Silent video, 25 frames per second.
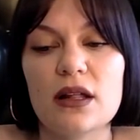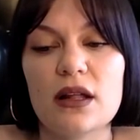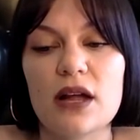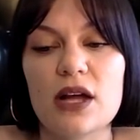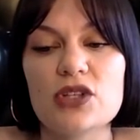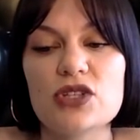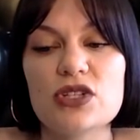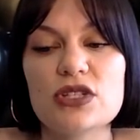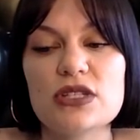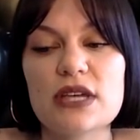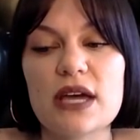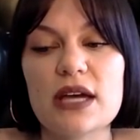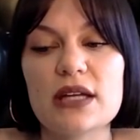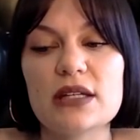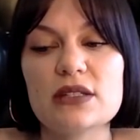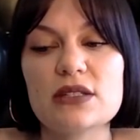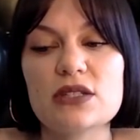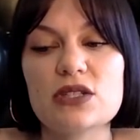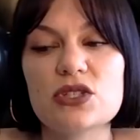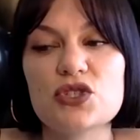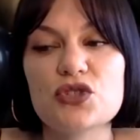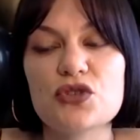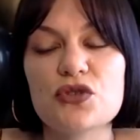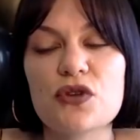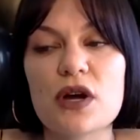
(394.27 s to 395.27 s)
I just had
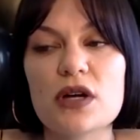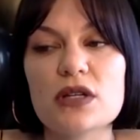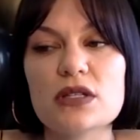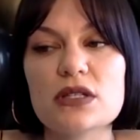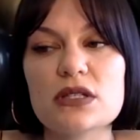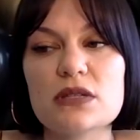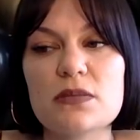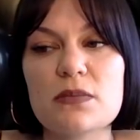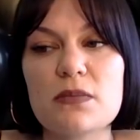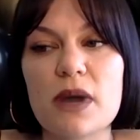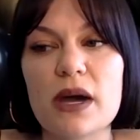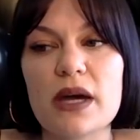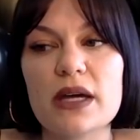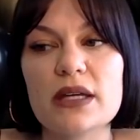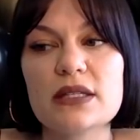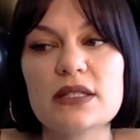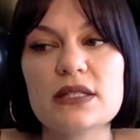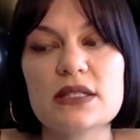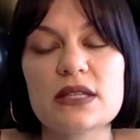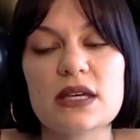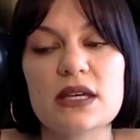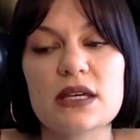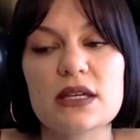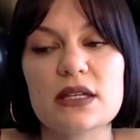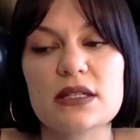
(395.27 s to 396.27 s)
to trust my
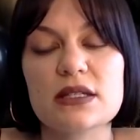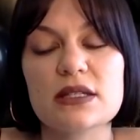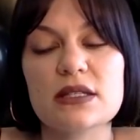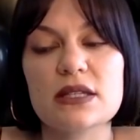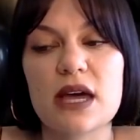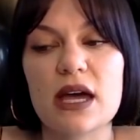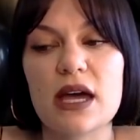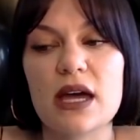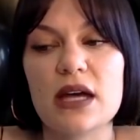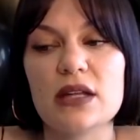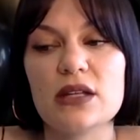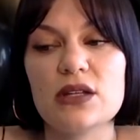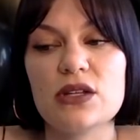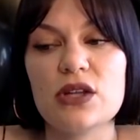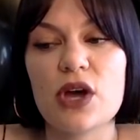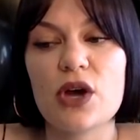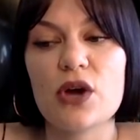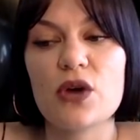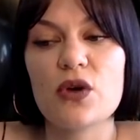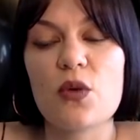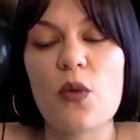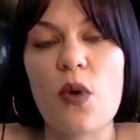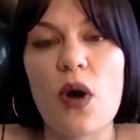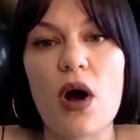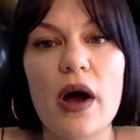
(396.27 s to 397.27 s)
instincts and
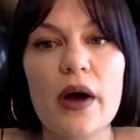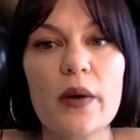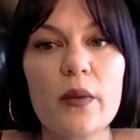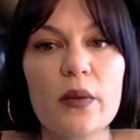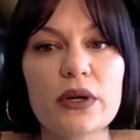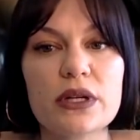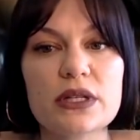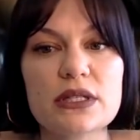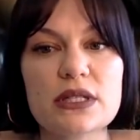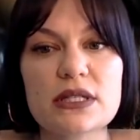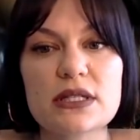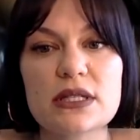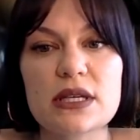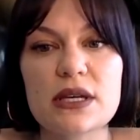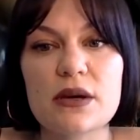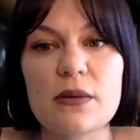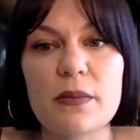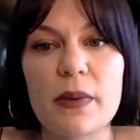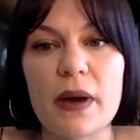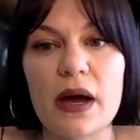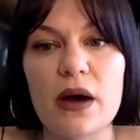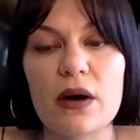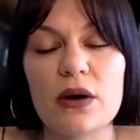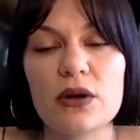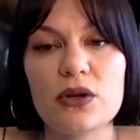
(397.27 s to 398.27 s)
know what I wanted to sing
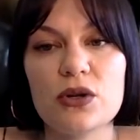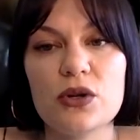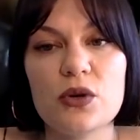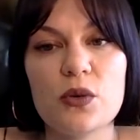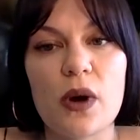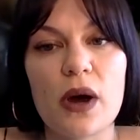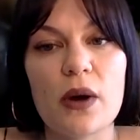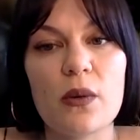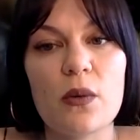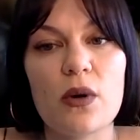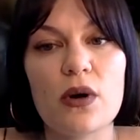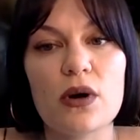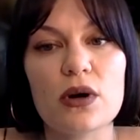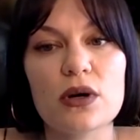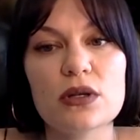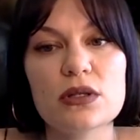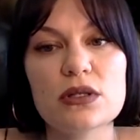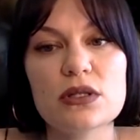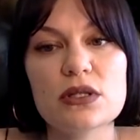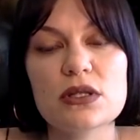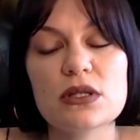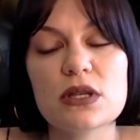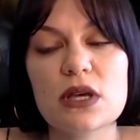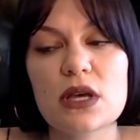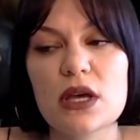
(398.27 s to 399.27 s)
about and who I
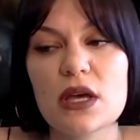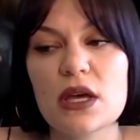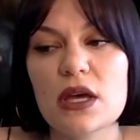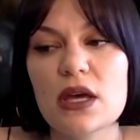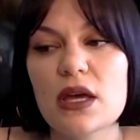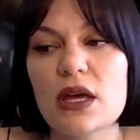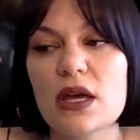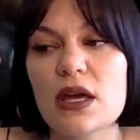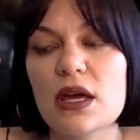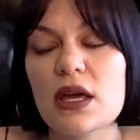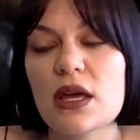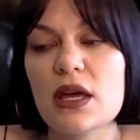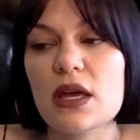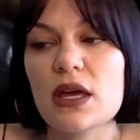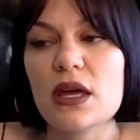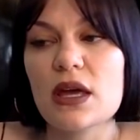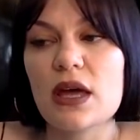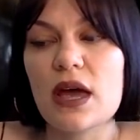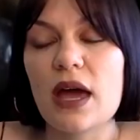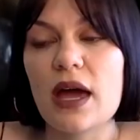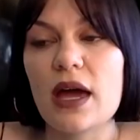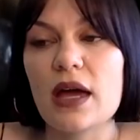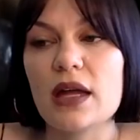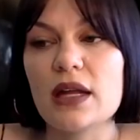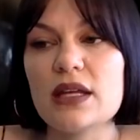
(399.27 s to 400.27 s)
was.
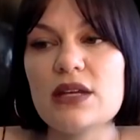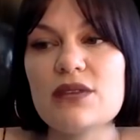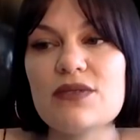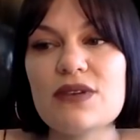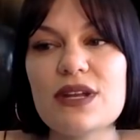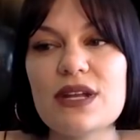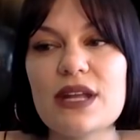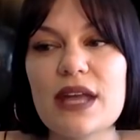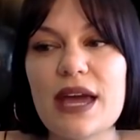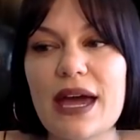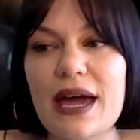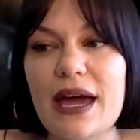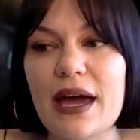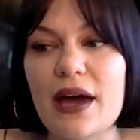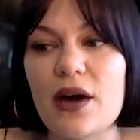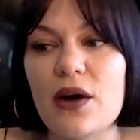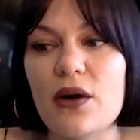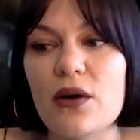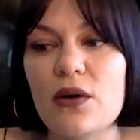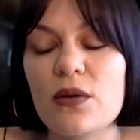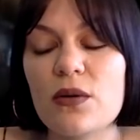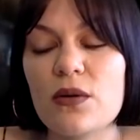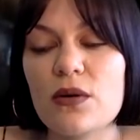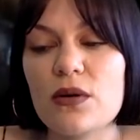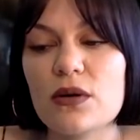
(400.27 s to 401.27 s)
And even
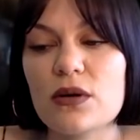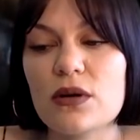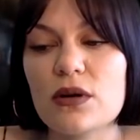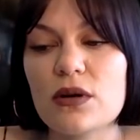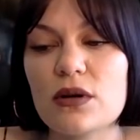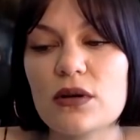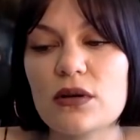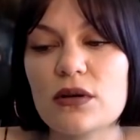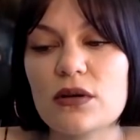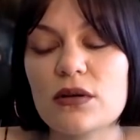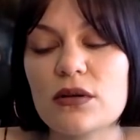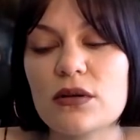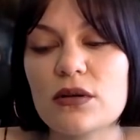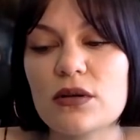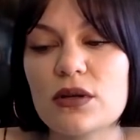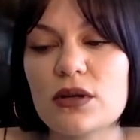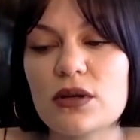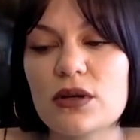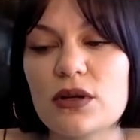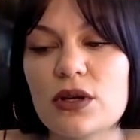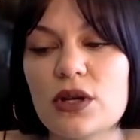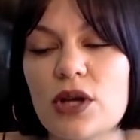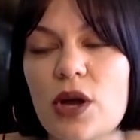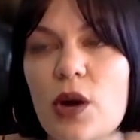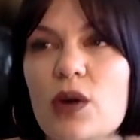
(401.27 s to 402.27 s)
now,
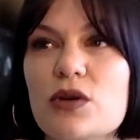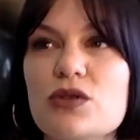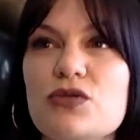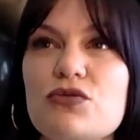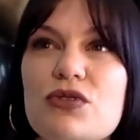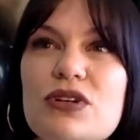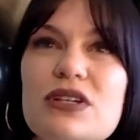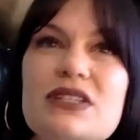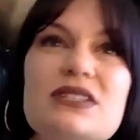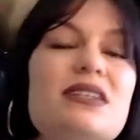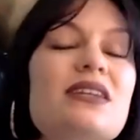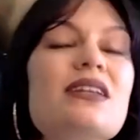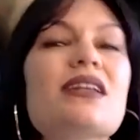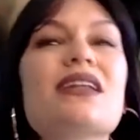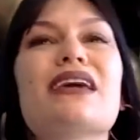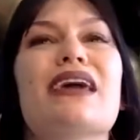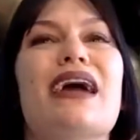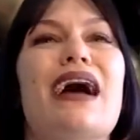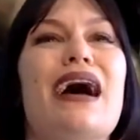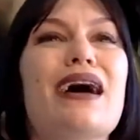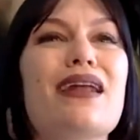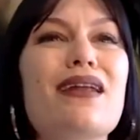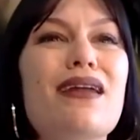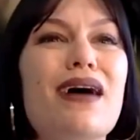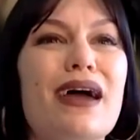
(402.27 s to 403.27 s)
I was recently
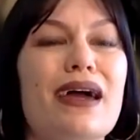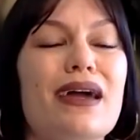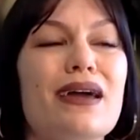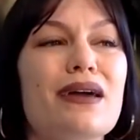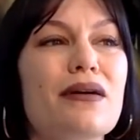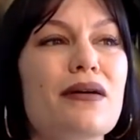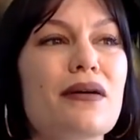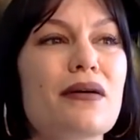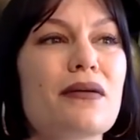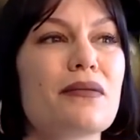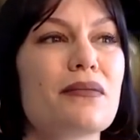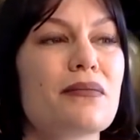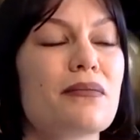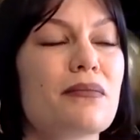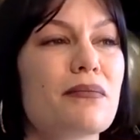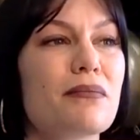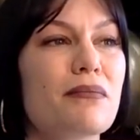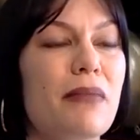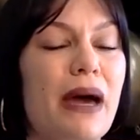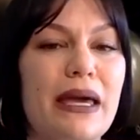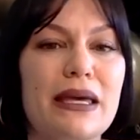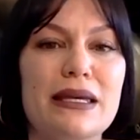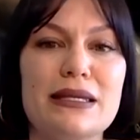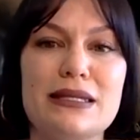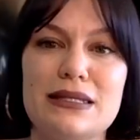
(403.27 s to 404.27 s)
at like
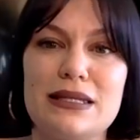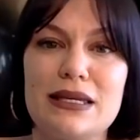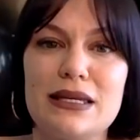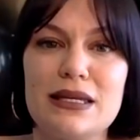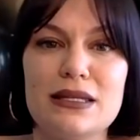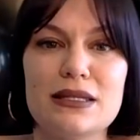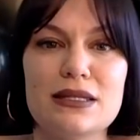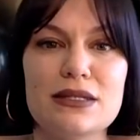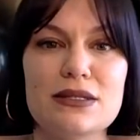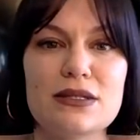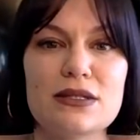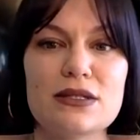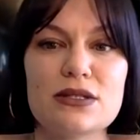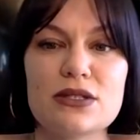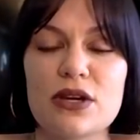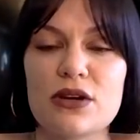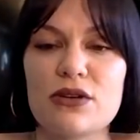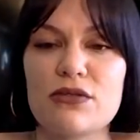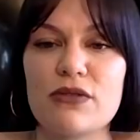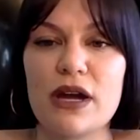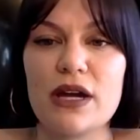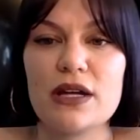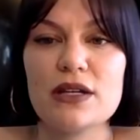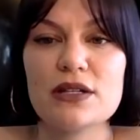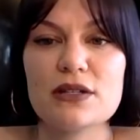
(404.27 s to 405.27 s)
Macy's, so
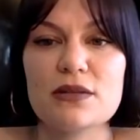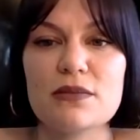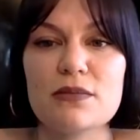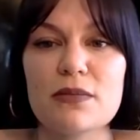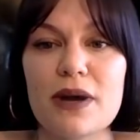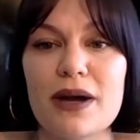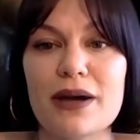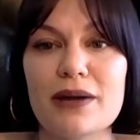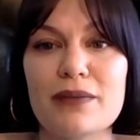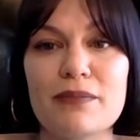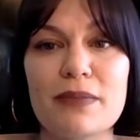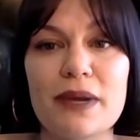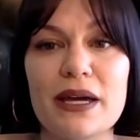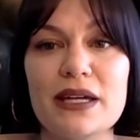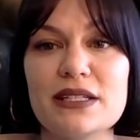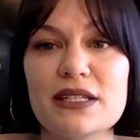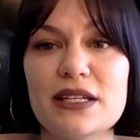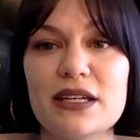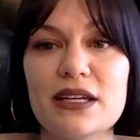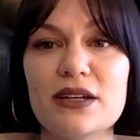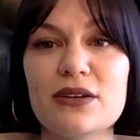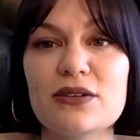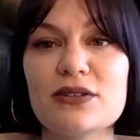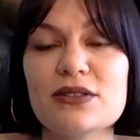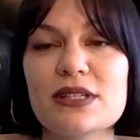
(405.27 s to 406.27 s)
random, buying
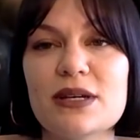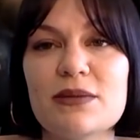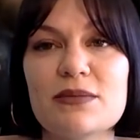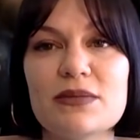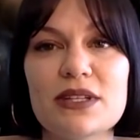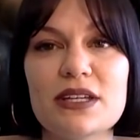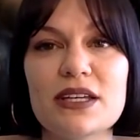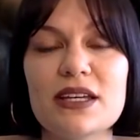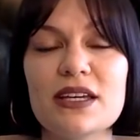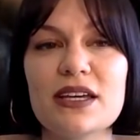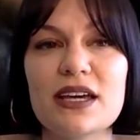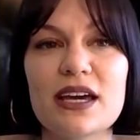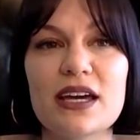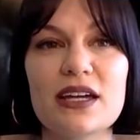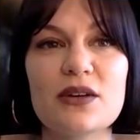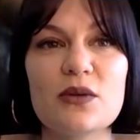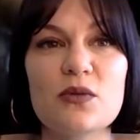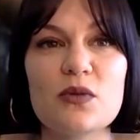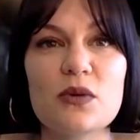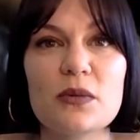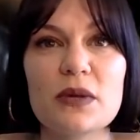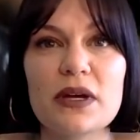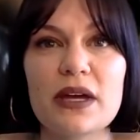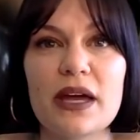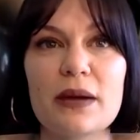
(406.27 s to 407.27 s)
bedding or something. And a
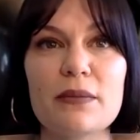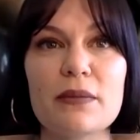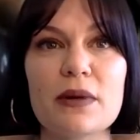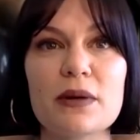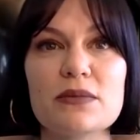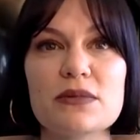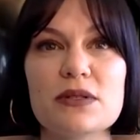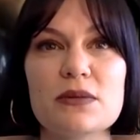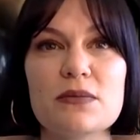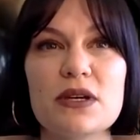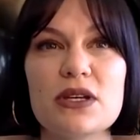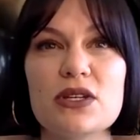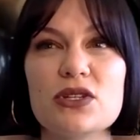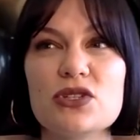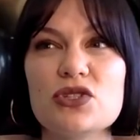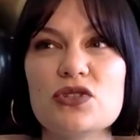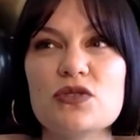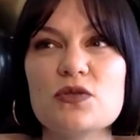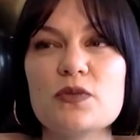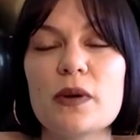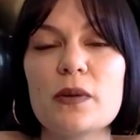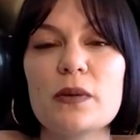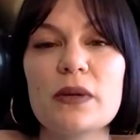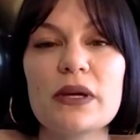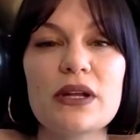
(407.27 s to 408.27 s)
woman came up to me, and she
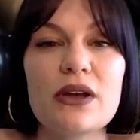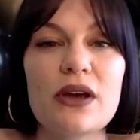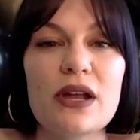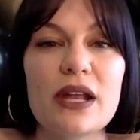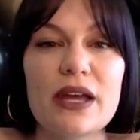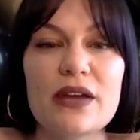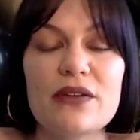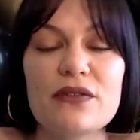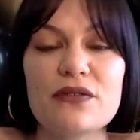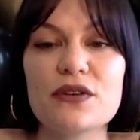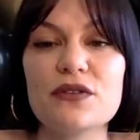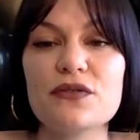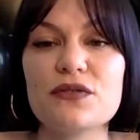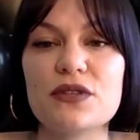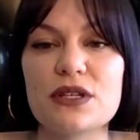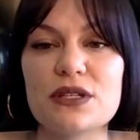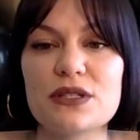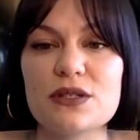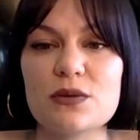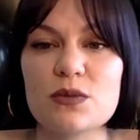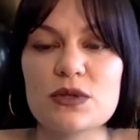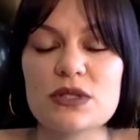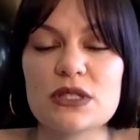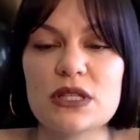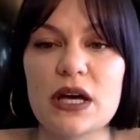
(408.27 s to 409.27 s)
was probably in her late 50s,
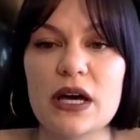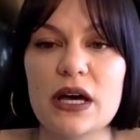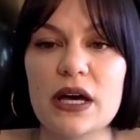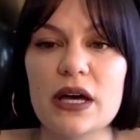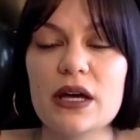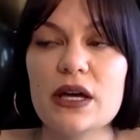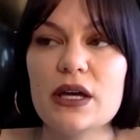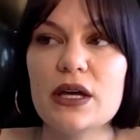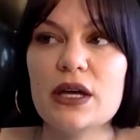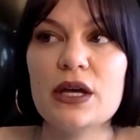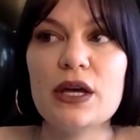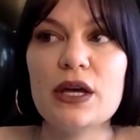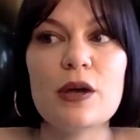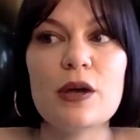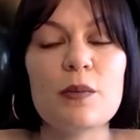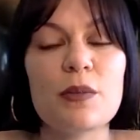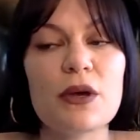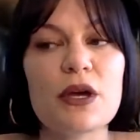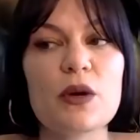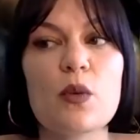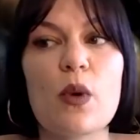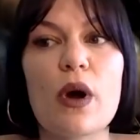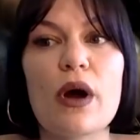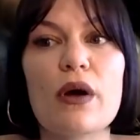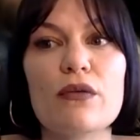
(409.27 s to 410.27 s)
and was like,
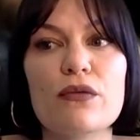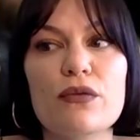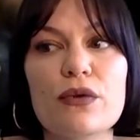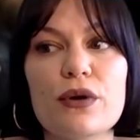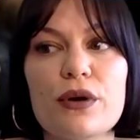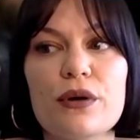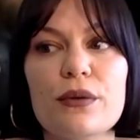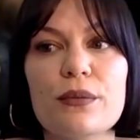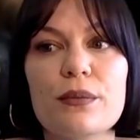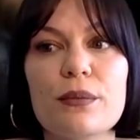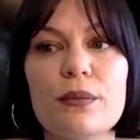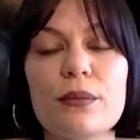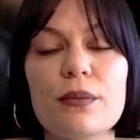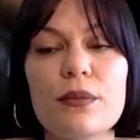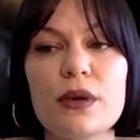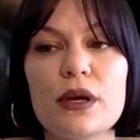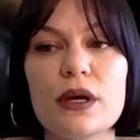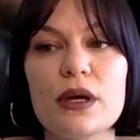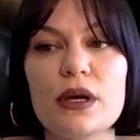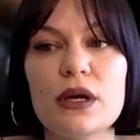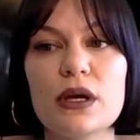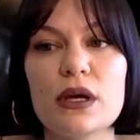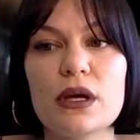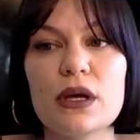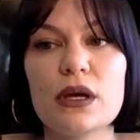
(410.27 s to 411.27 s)
"Big White Room
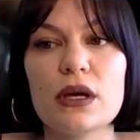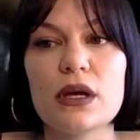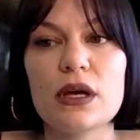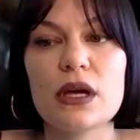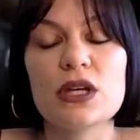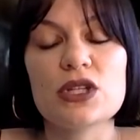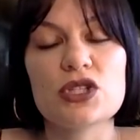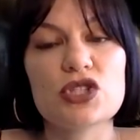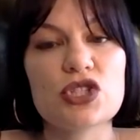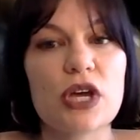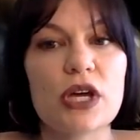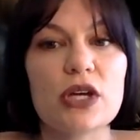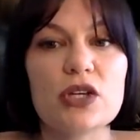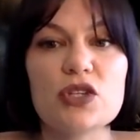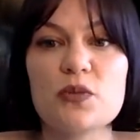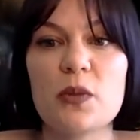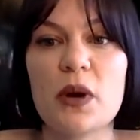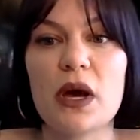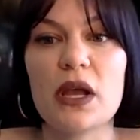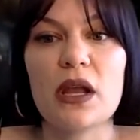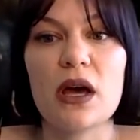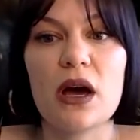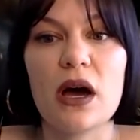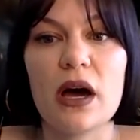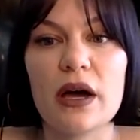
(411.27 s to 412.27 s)
has changed
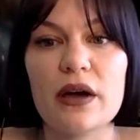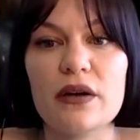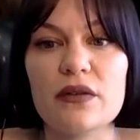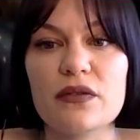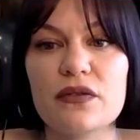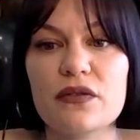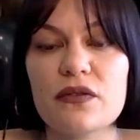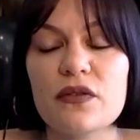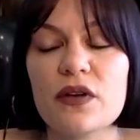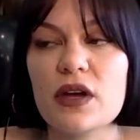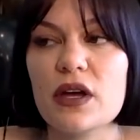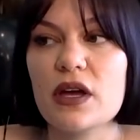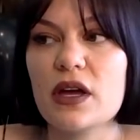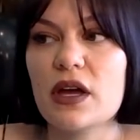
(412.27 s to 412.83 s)
my life."